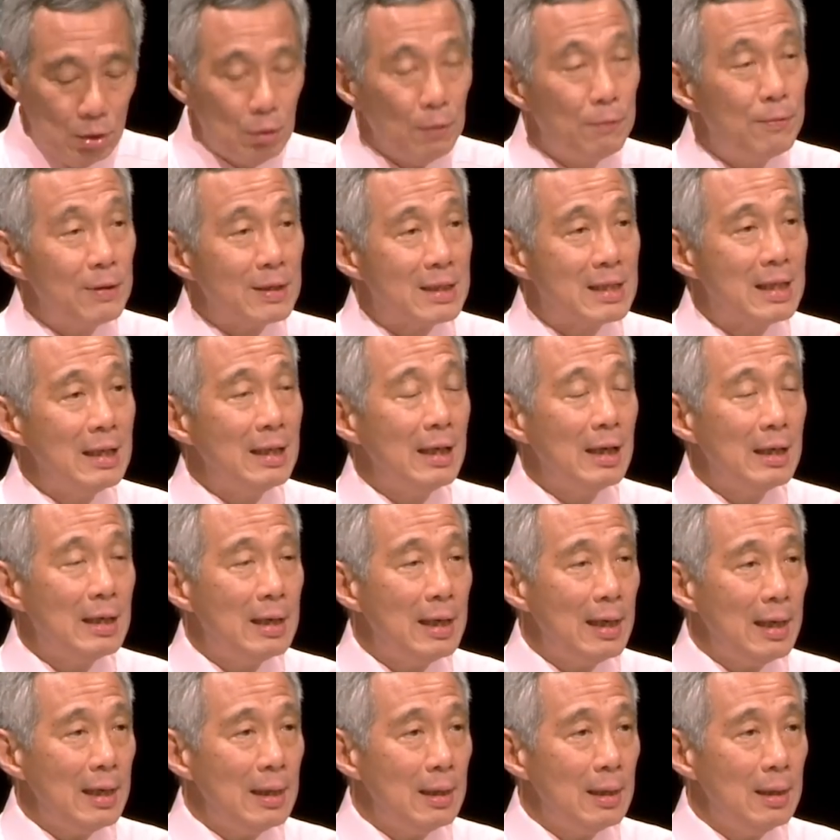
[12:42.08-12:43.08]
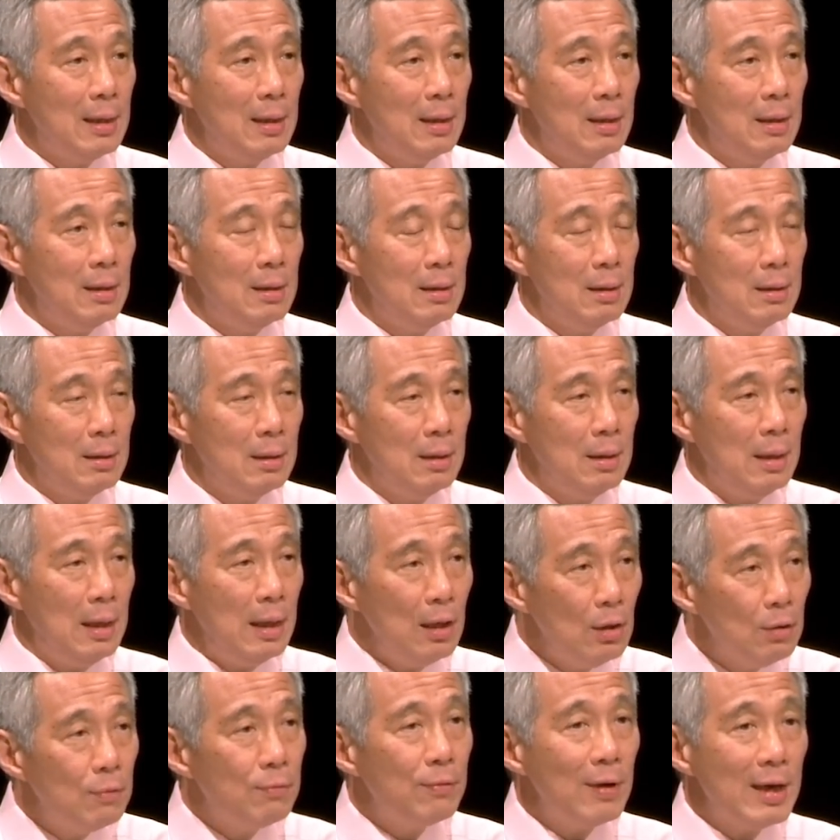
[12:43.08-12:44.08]
to facilitate
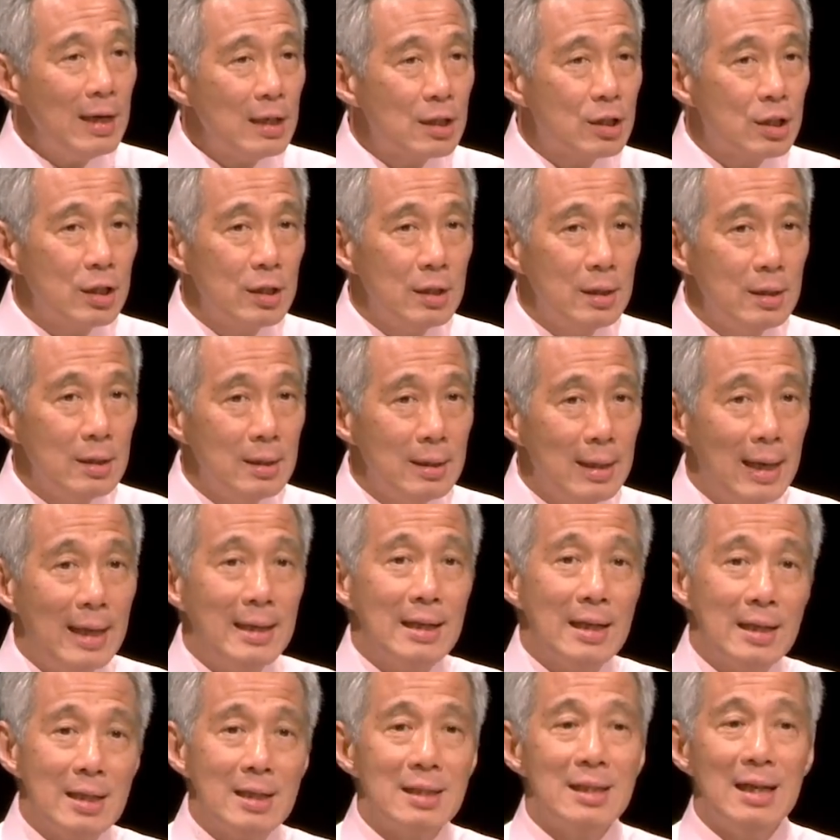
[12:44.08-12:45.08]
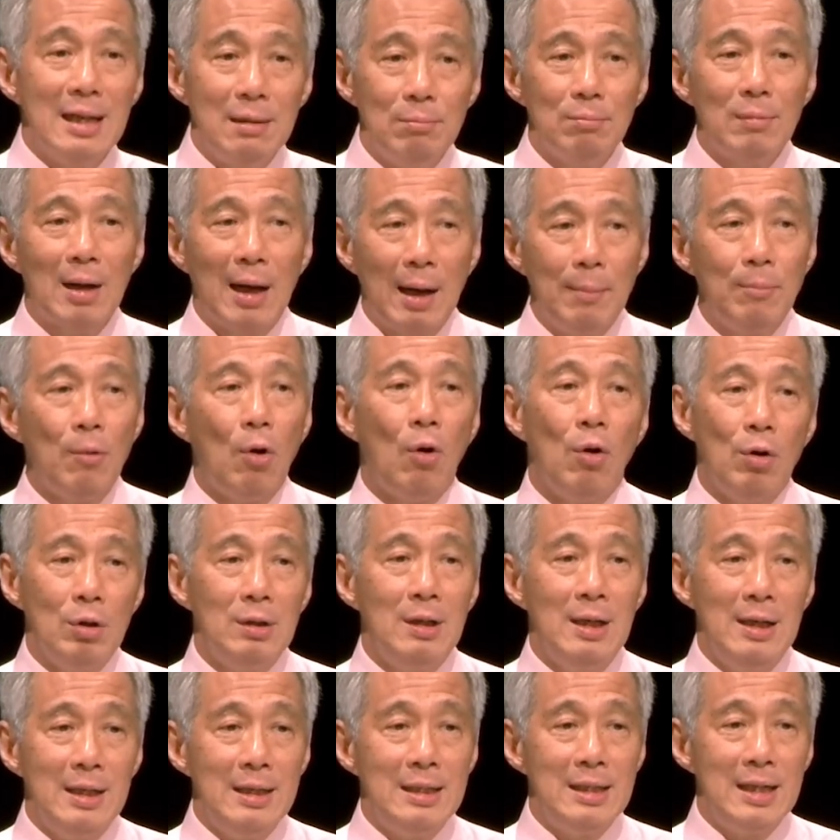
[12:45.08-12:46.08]
innovation and at the same time
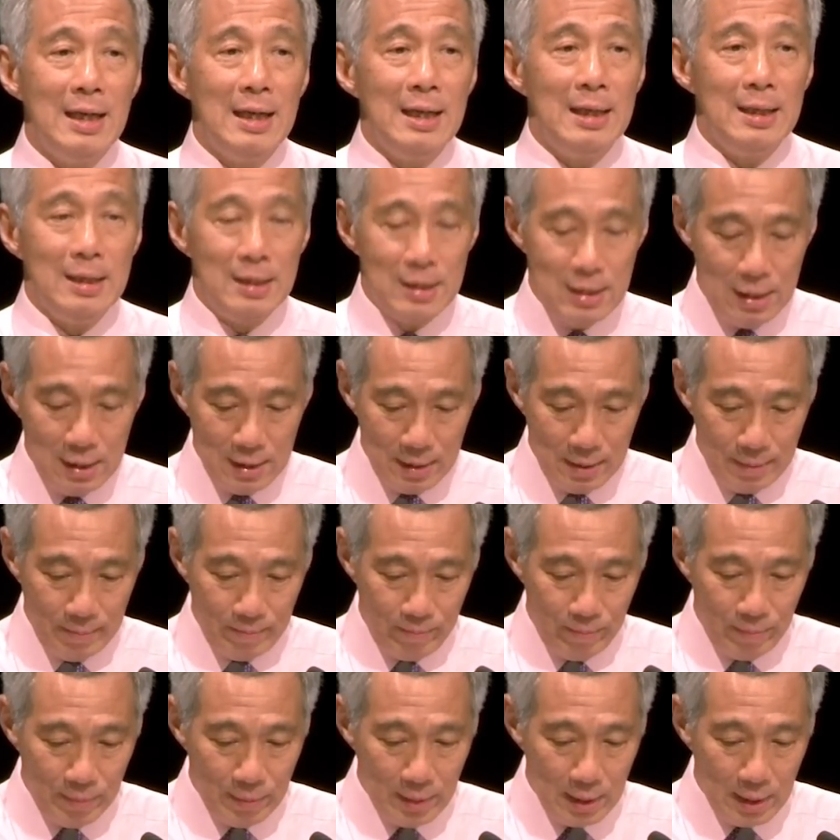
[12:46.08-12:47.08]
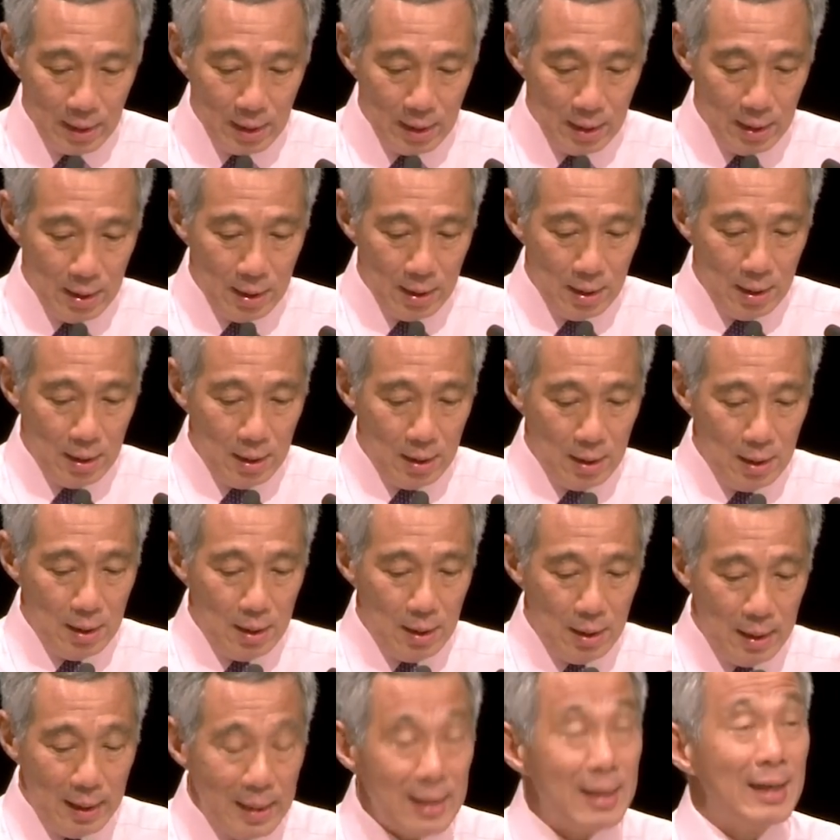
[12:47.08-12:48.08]
orderly change
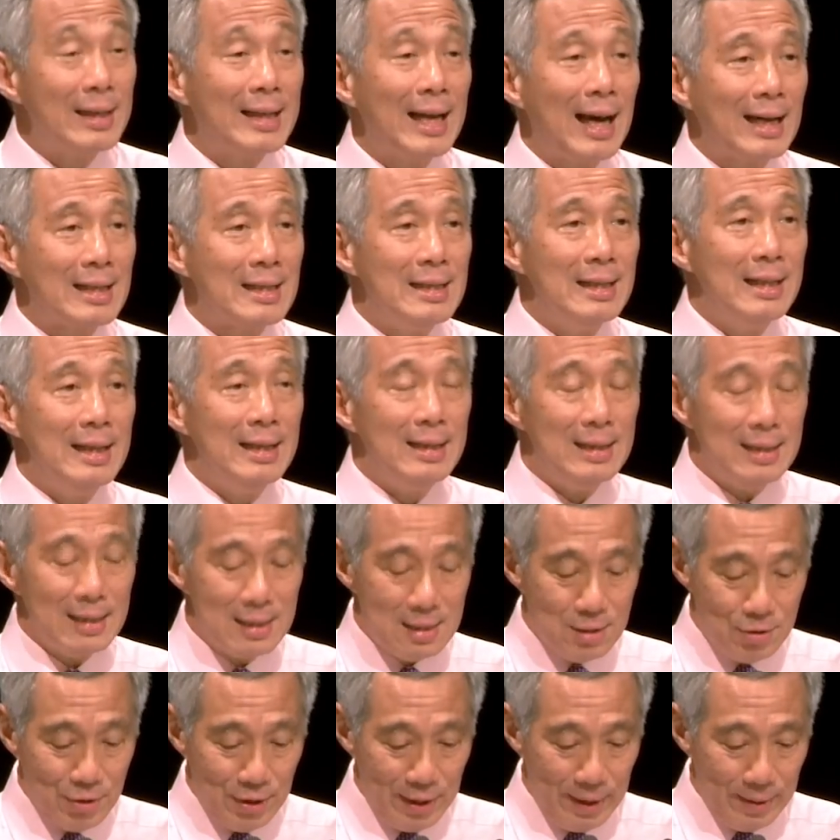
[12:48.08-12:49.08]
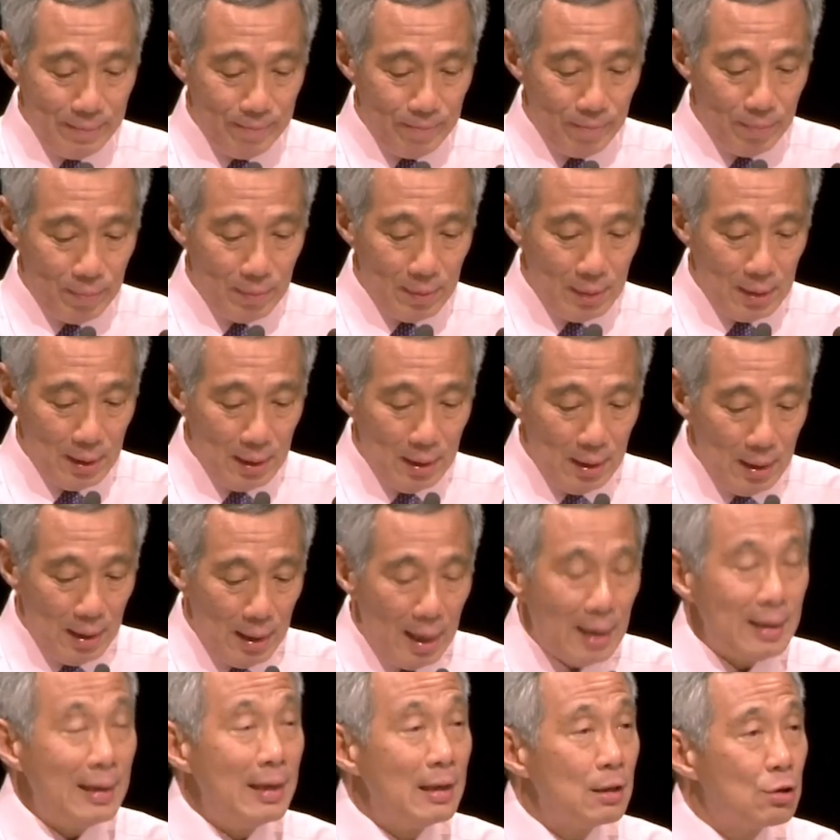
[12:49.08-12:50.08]
in the taxi industry
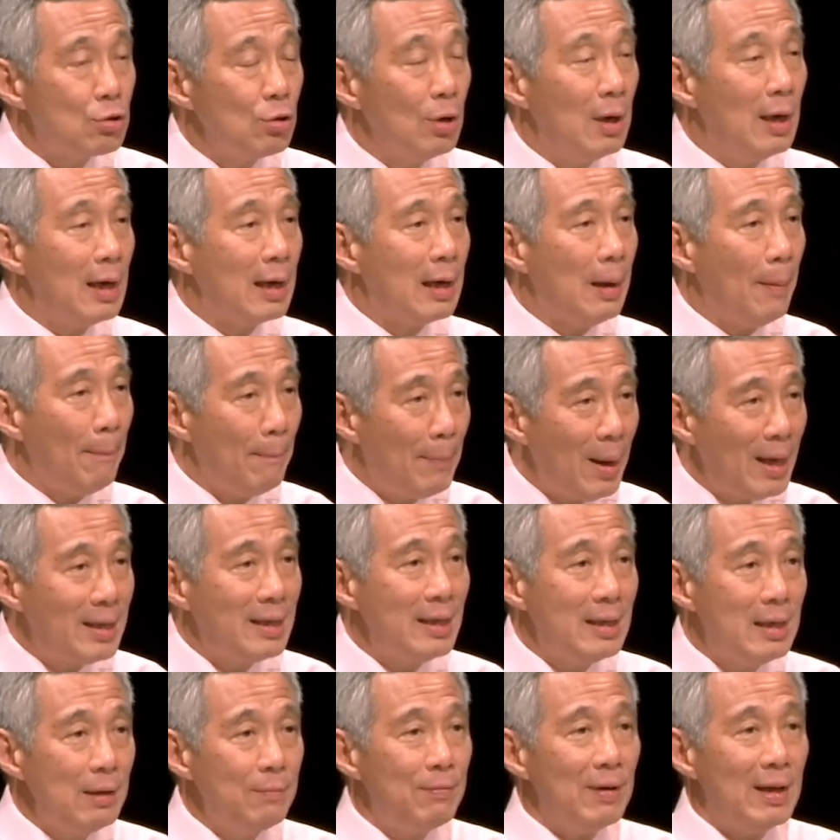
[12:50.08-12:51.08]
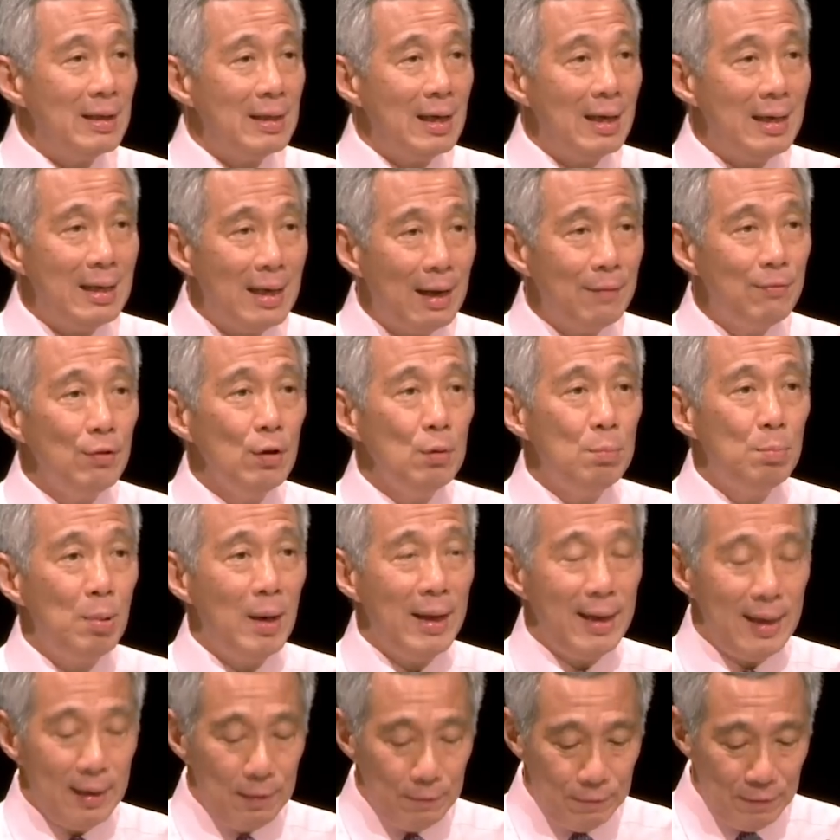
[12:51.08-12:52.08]
and ensure a competitive and a level
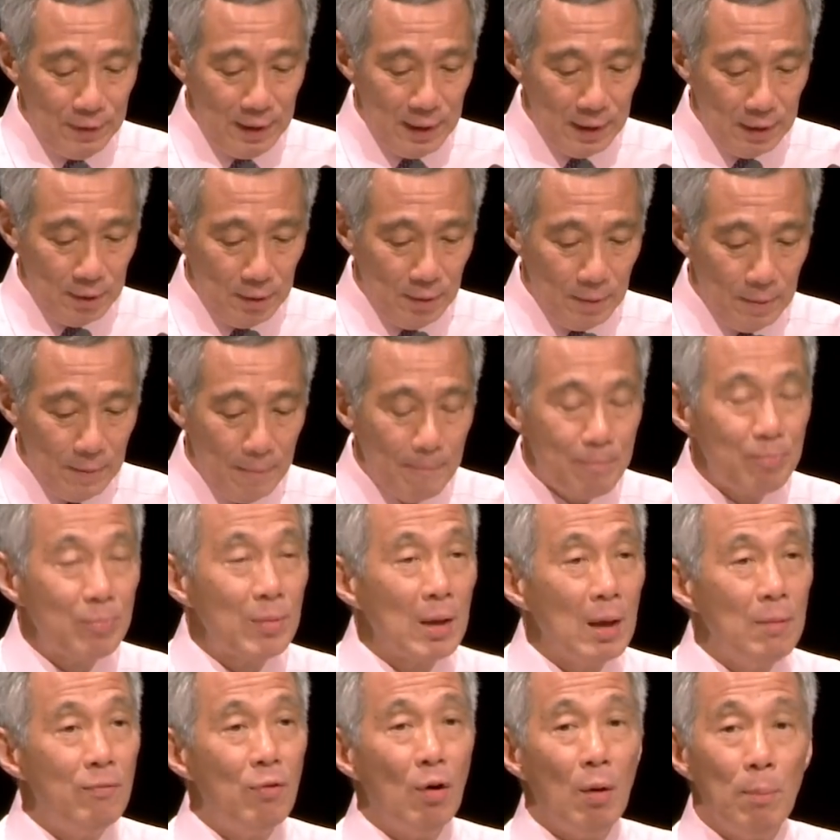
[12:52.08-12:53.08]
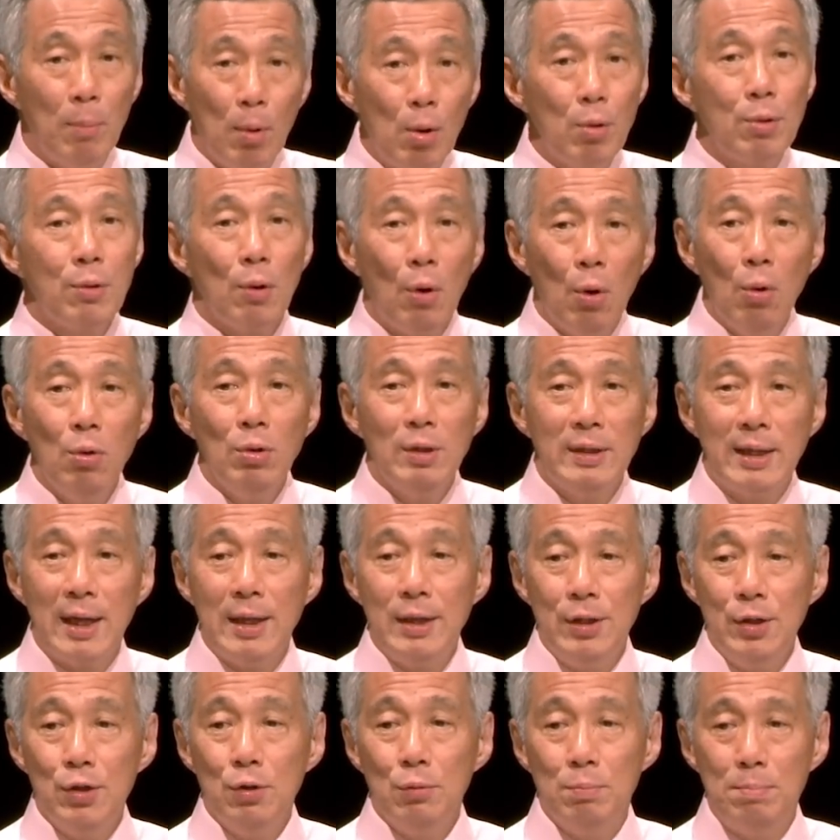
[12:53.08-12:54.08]
playing field for both old
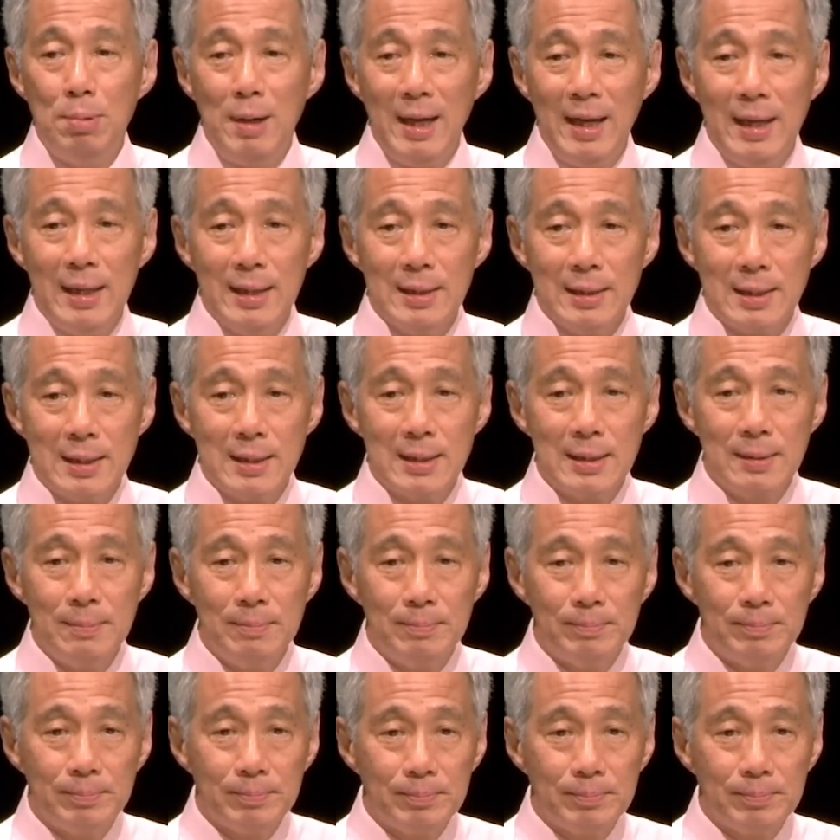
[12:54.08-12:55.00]
and new players.